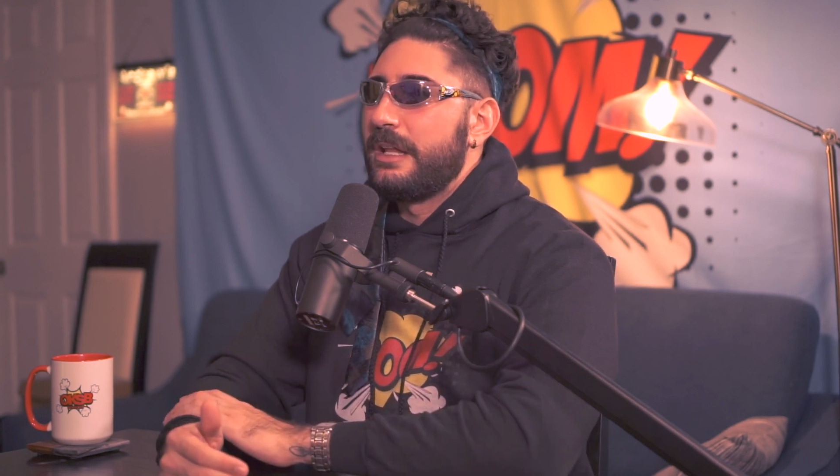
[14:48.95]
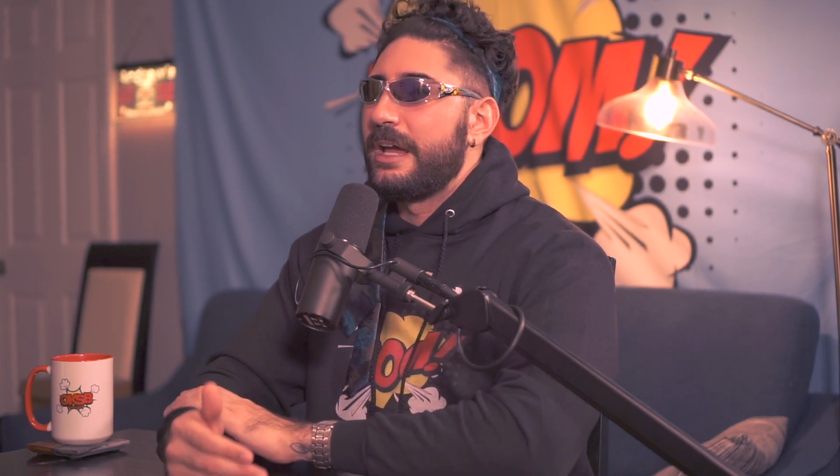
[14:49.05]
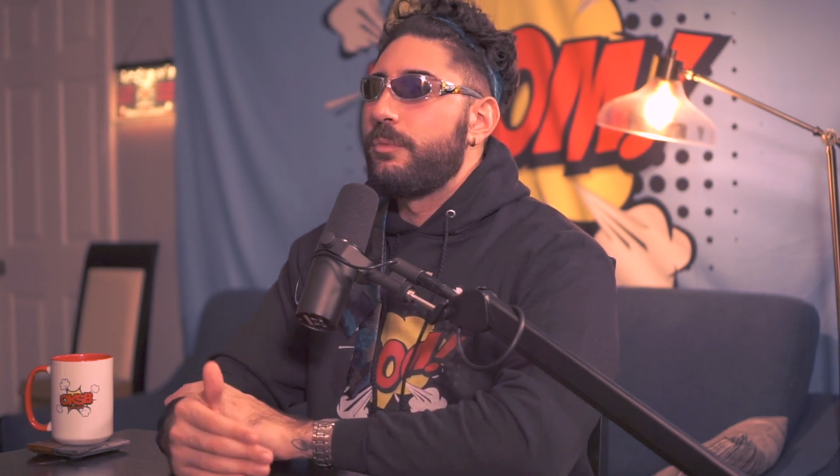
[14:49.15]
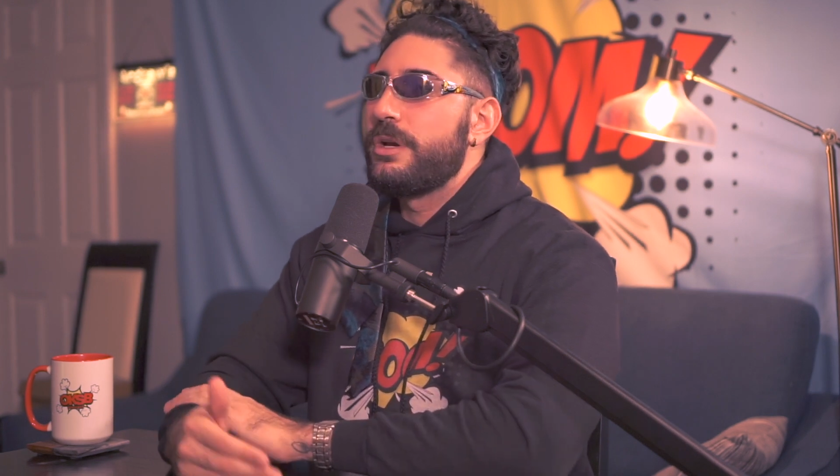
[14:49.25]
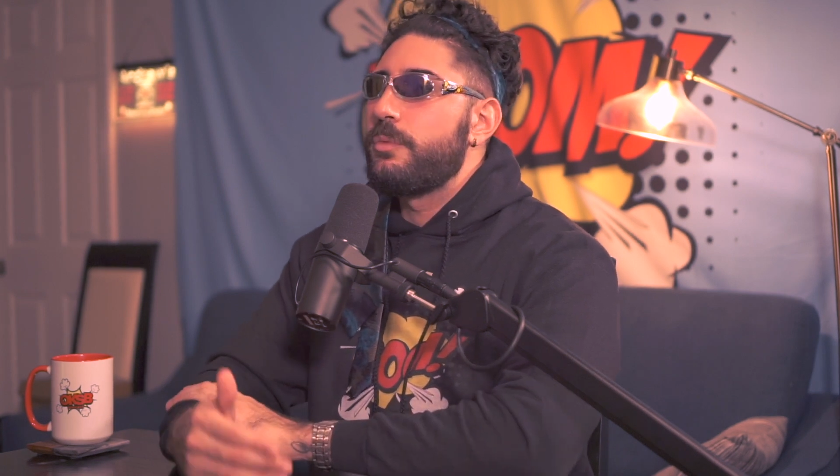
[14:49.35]

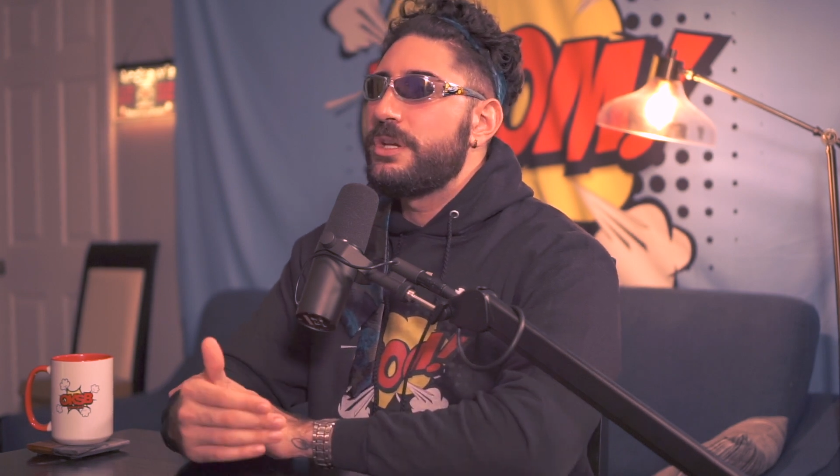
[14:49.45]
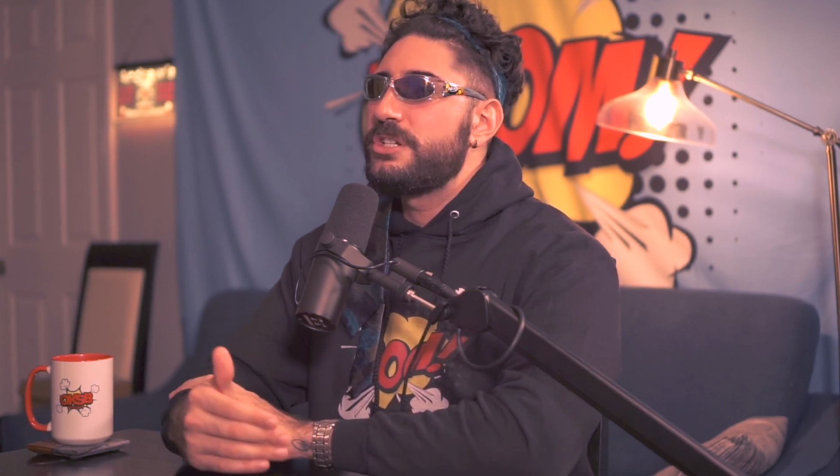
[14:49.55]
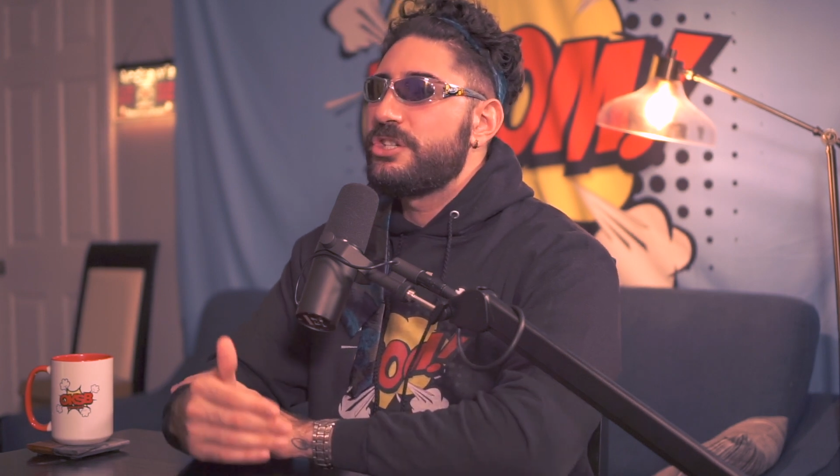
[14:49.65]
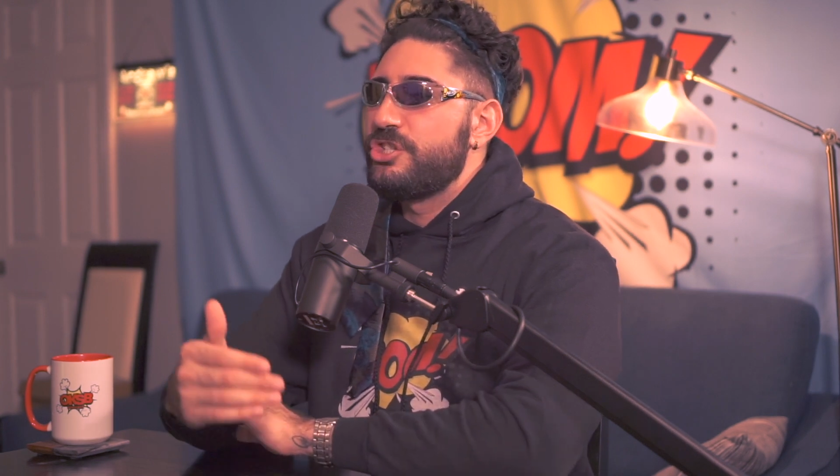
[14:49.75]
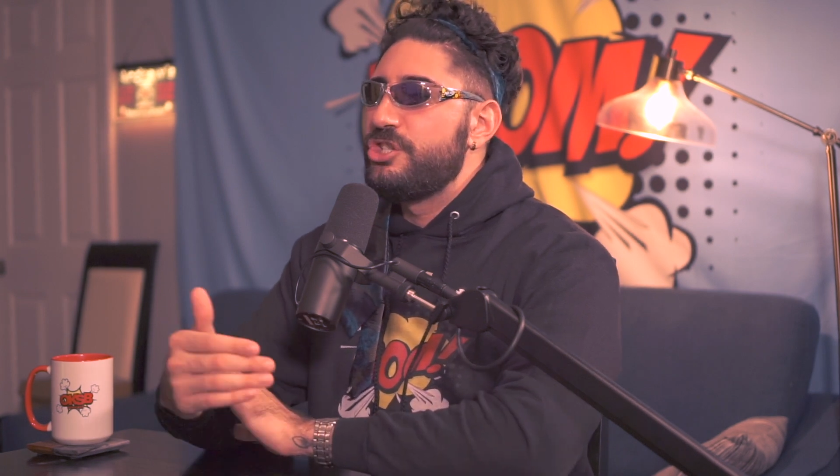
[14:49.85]
Like we
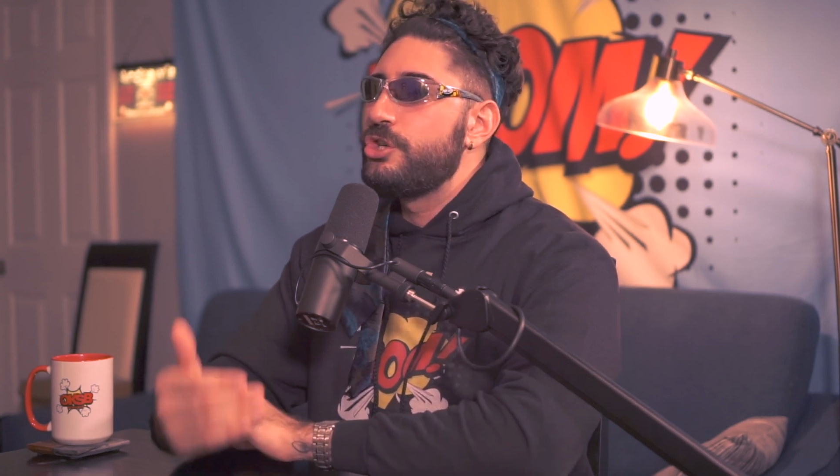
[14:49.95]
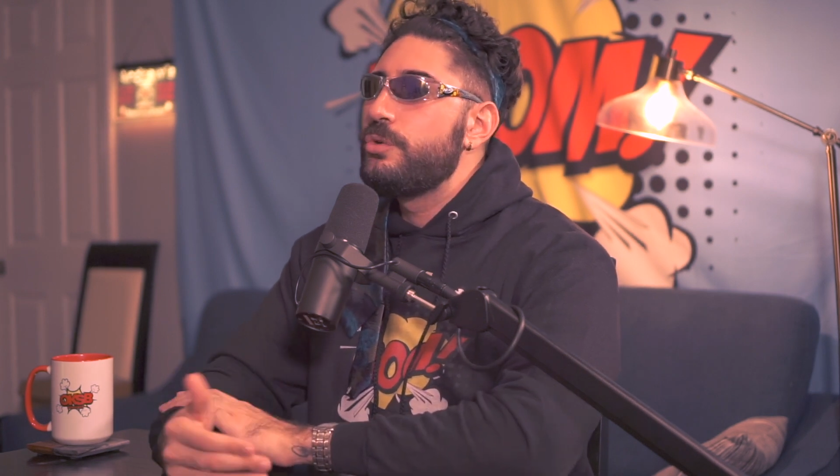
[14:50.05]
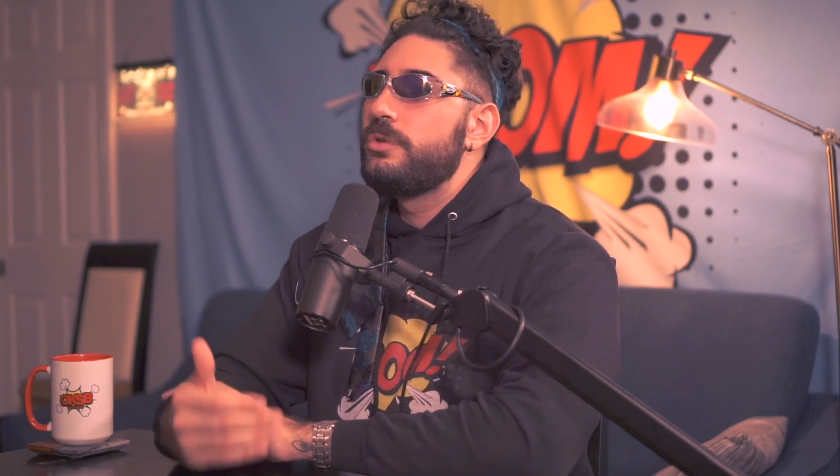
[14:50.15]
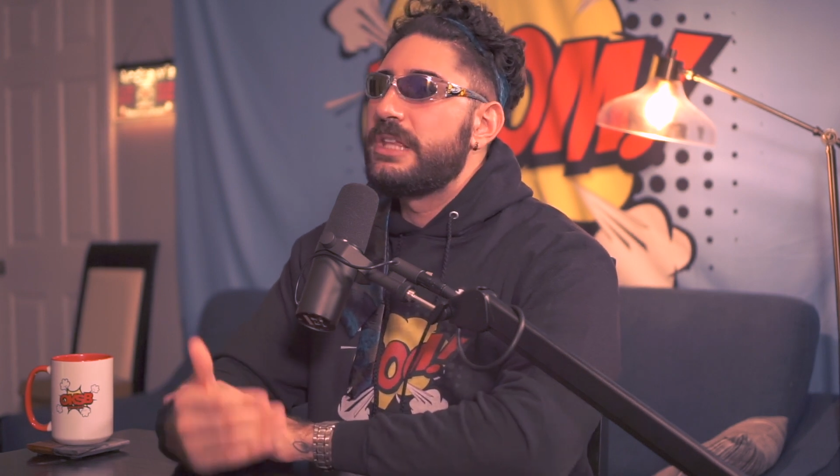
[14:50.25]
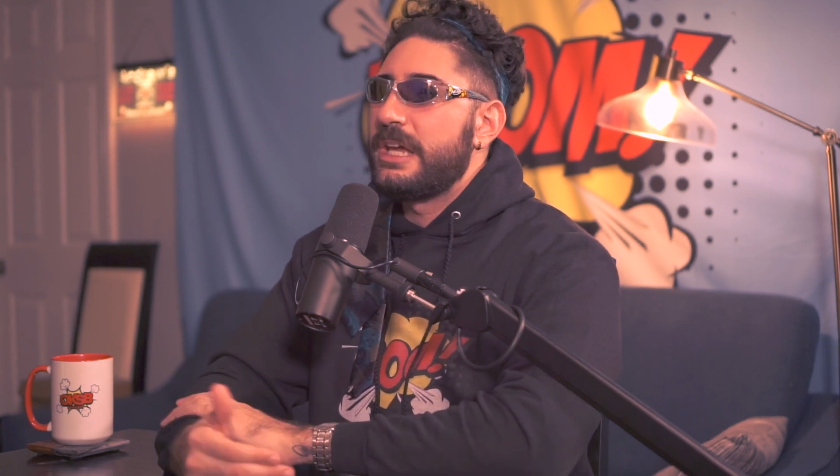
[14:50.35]
just
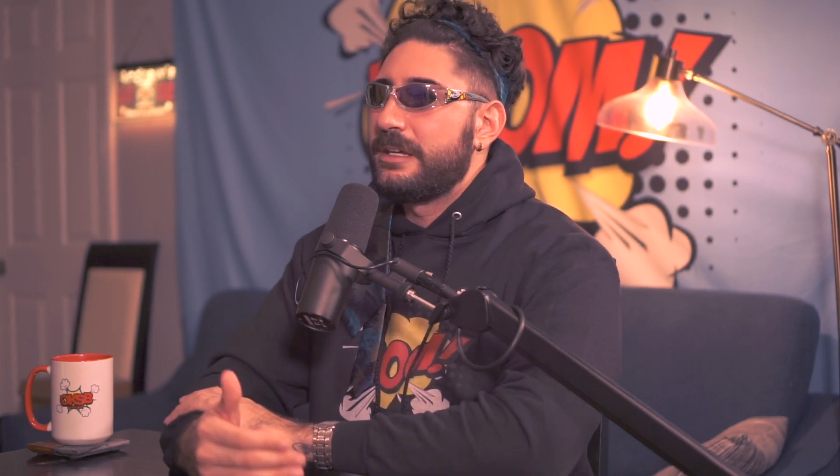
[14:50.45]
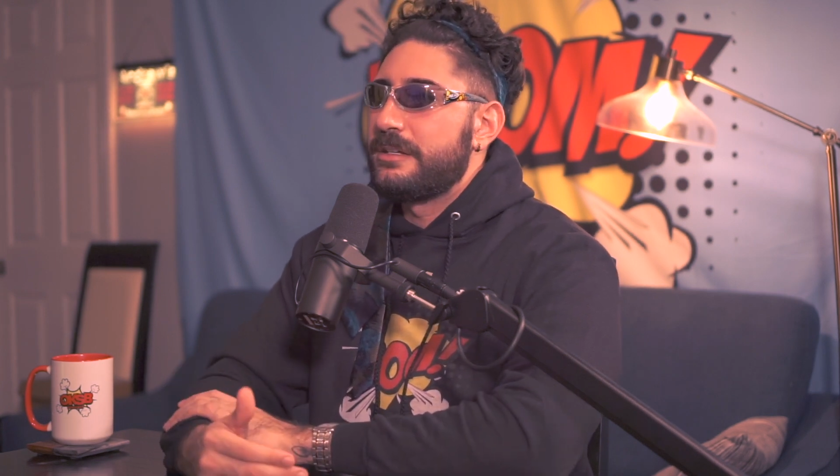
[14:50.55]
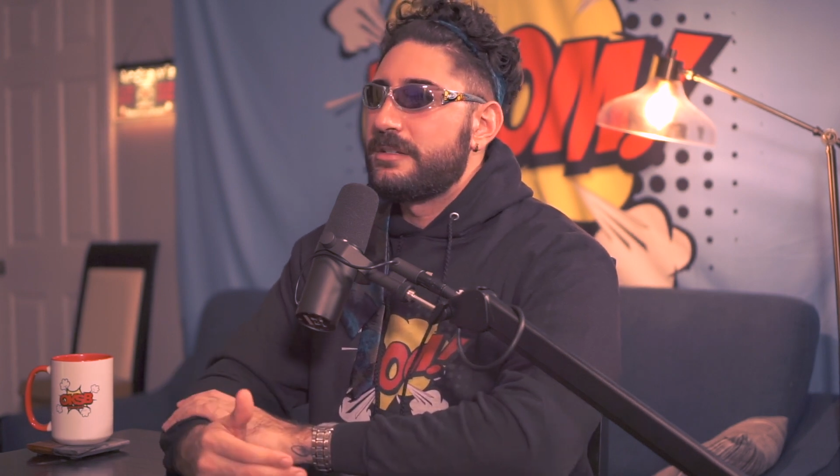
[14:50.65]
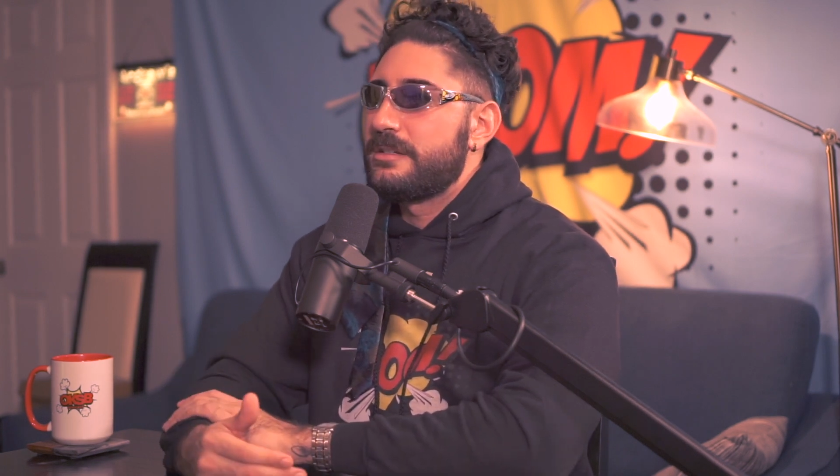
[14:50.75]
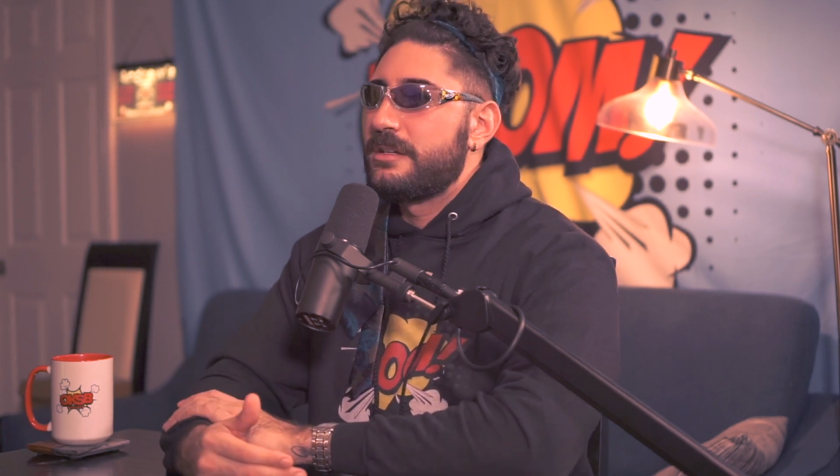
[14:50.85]
do things.